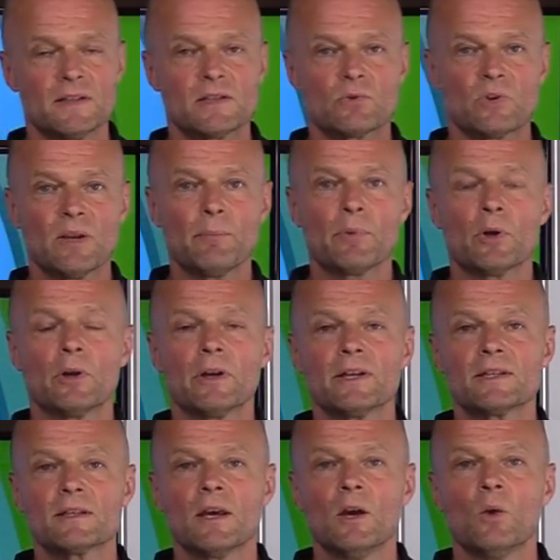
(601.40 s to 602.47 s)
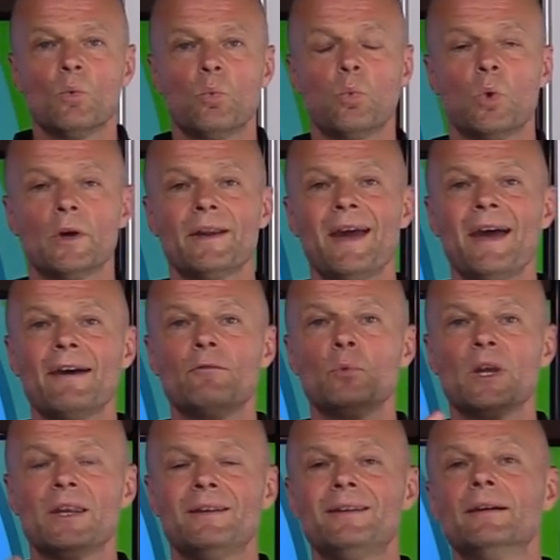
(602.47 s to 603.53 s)
extreme part is, what have
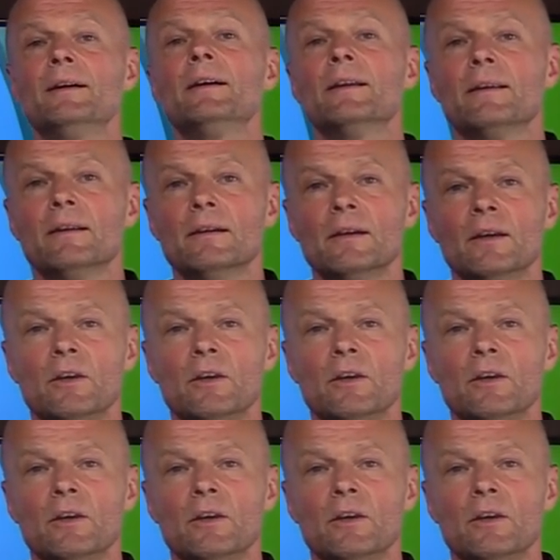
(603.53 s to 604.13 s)
we done